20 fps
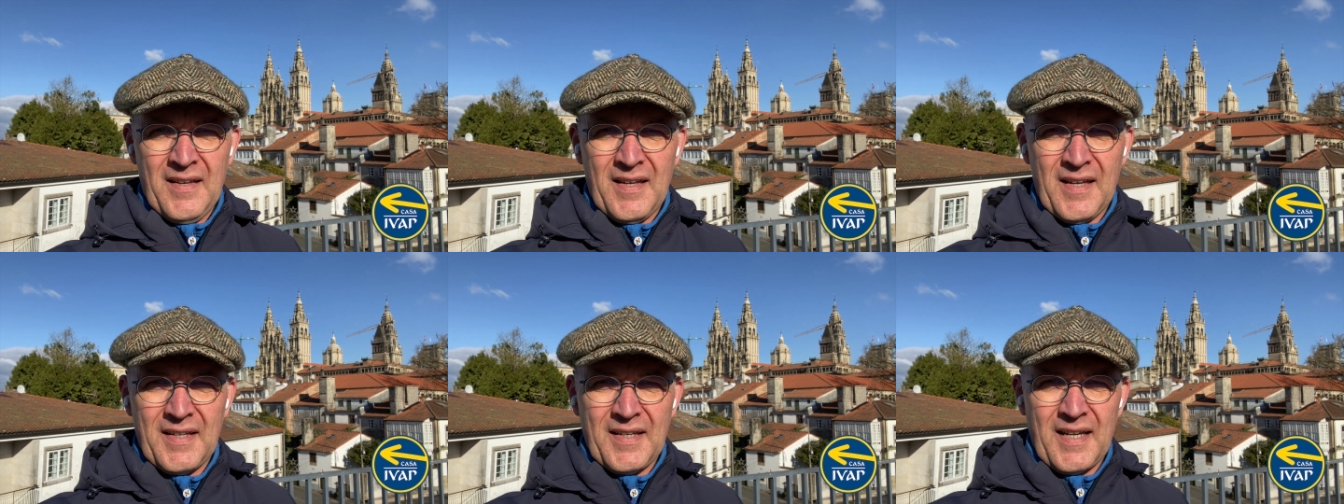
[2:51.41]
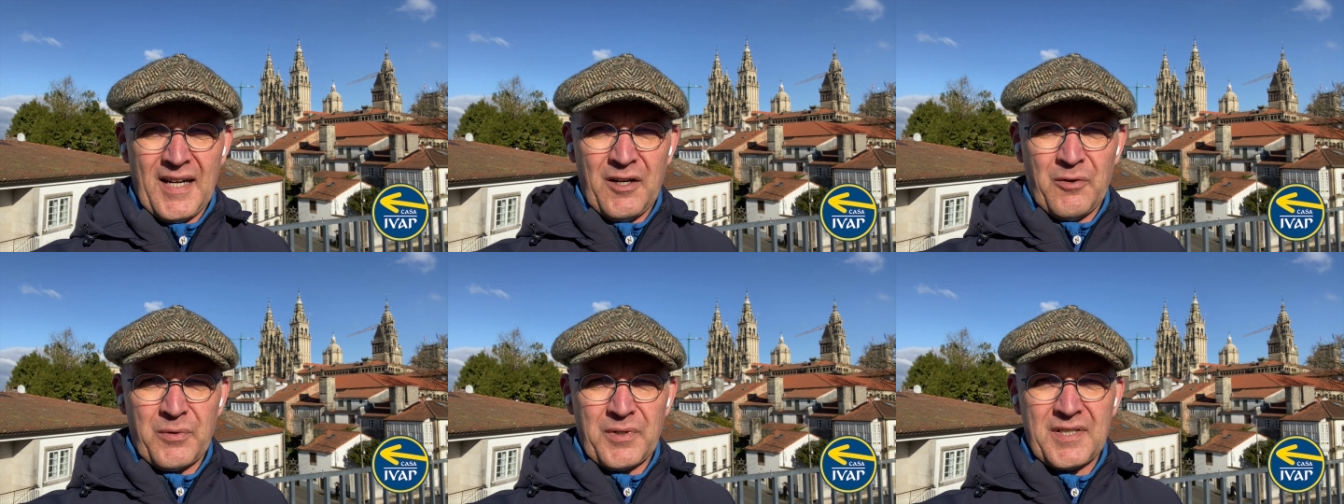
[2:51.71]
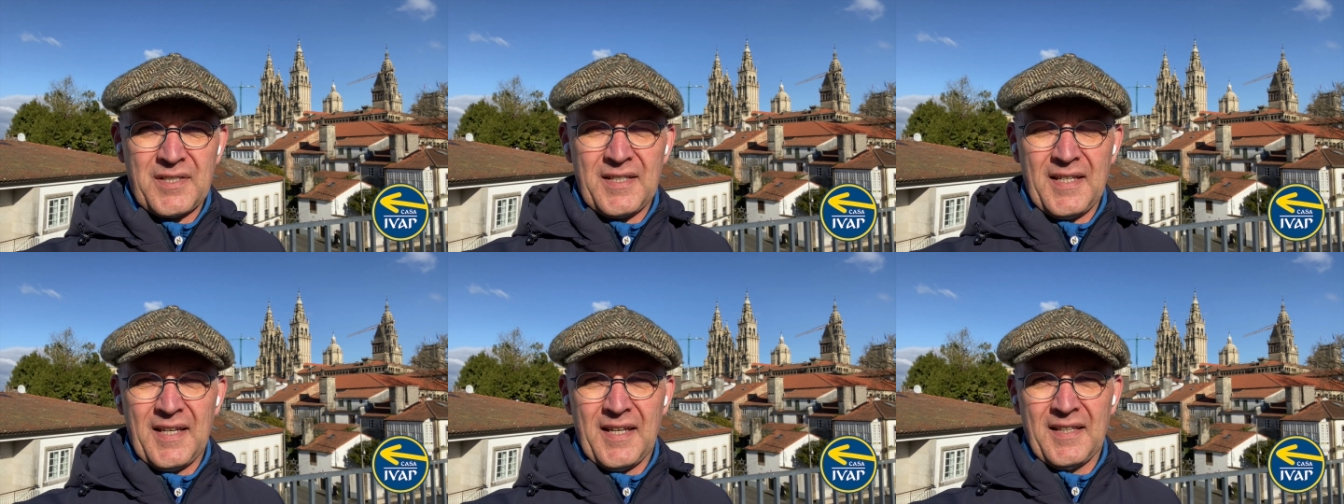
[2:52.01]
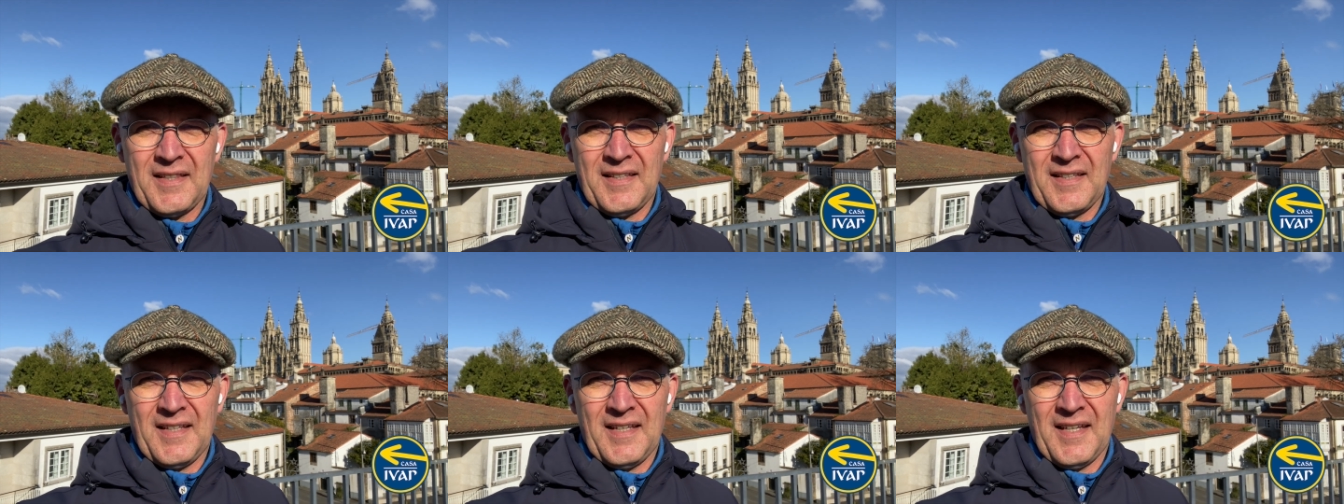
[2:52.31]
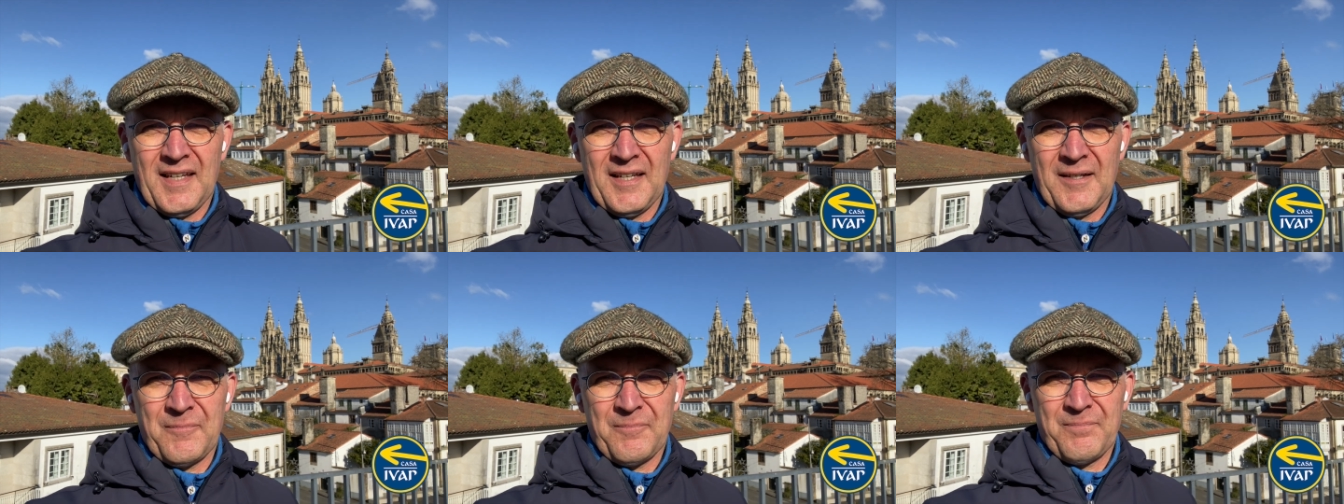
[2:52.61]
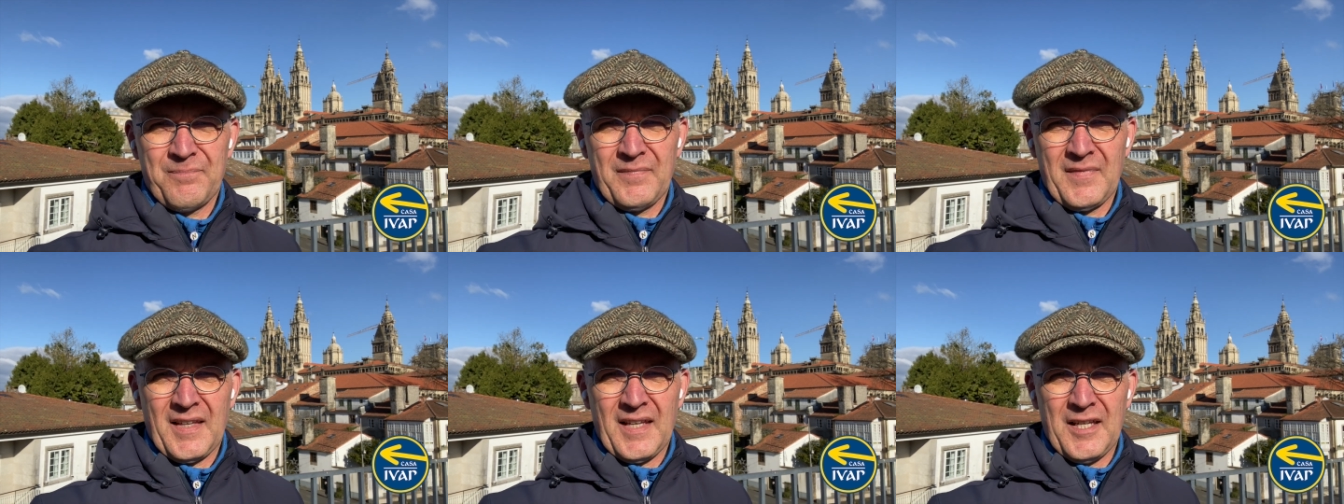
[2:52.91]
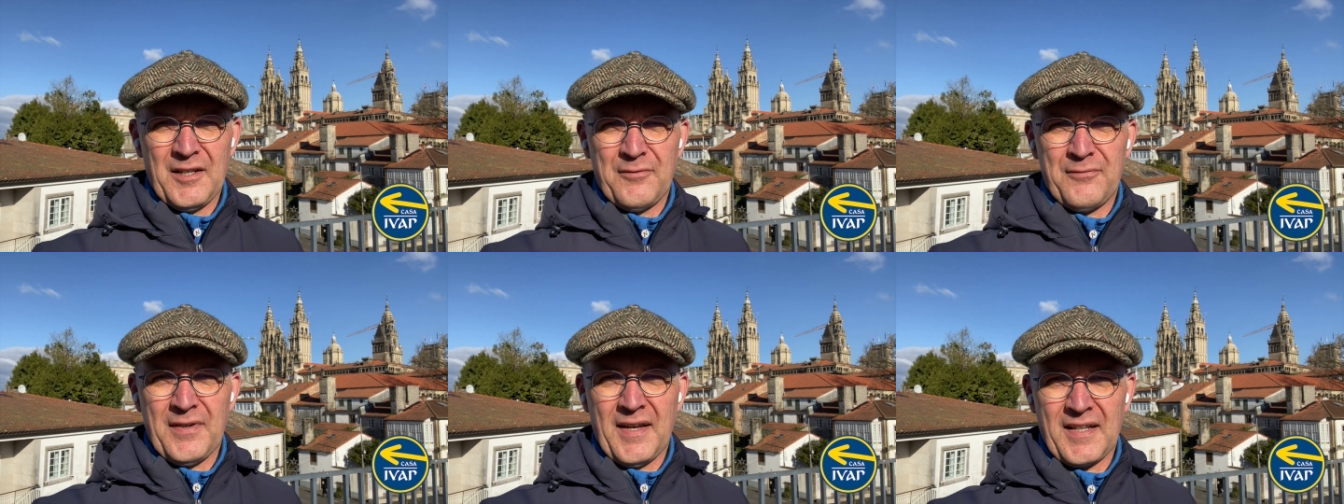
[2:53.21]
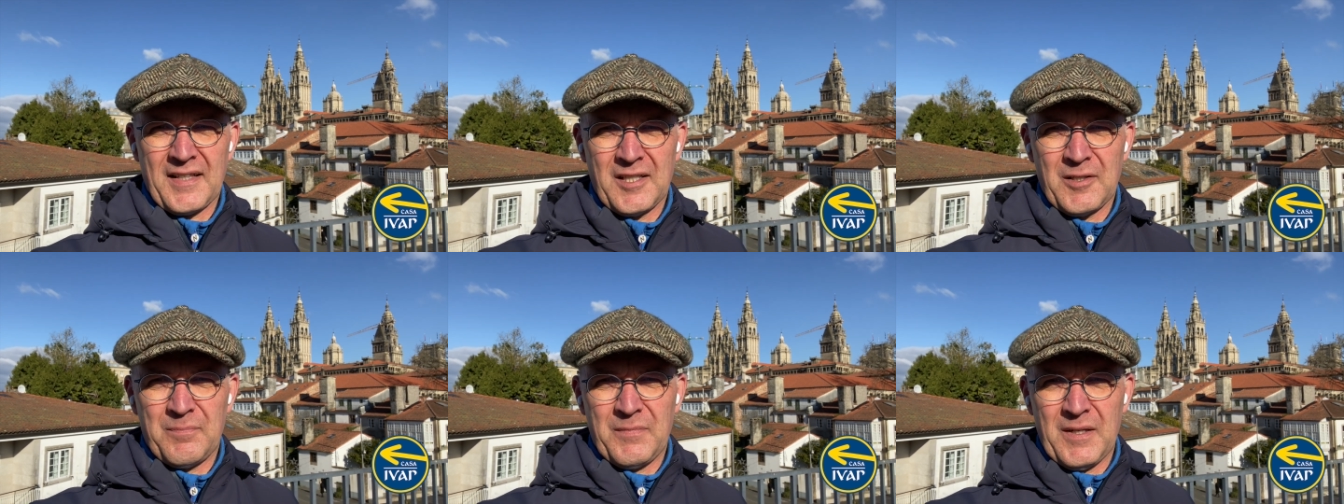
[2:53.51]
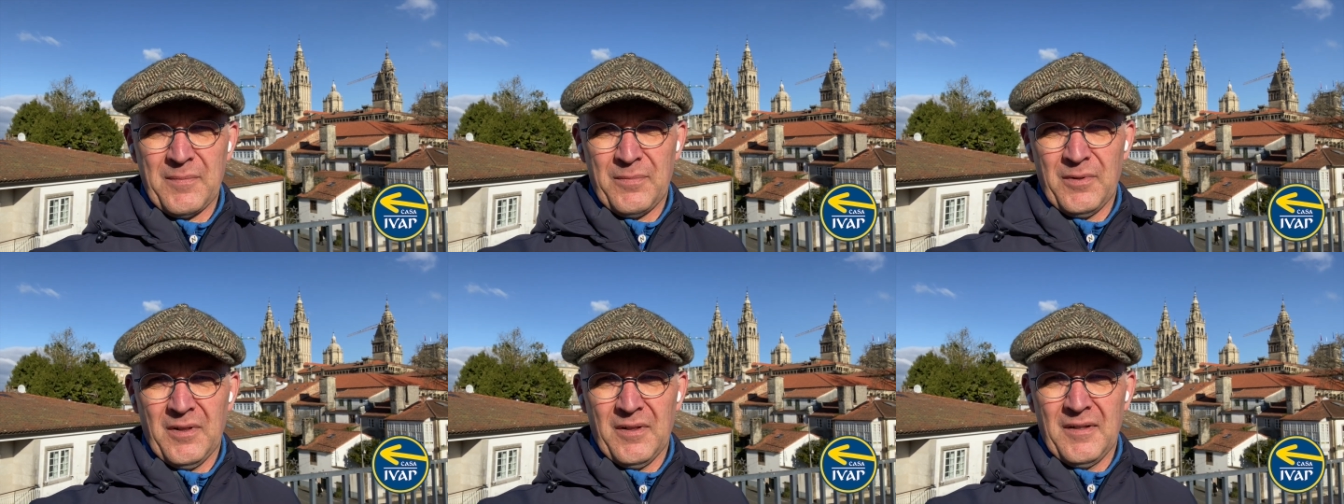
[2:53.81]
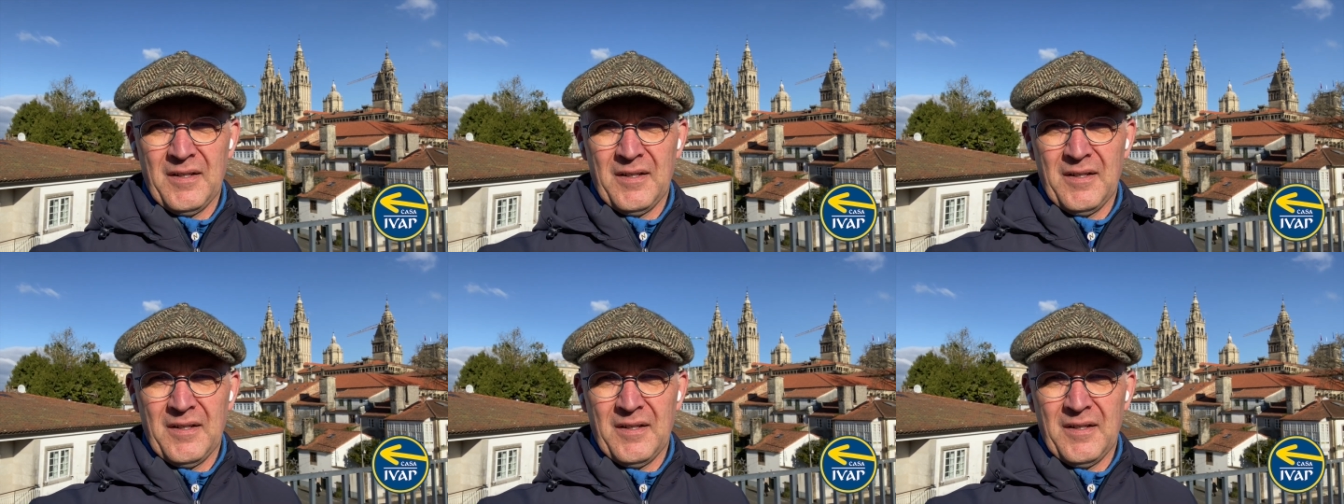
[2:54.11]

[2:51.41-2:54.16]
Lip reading: and now we're seeing the infected people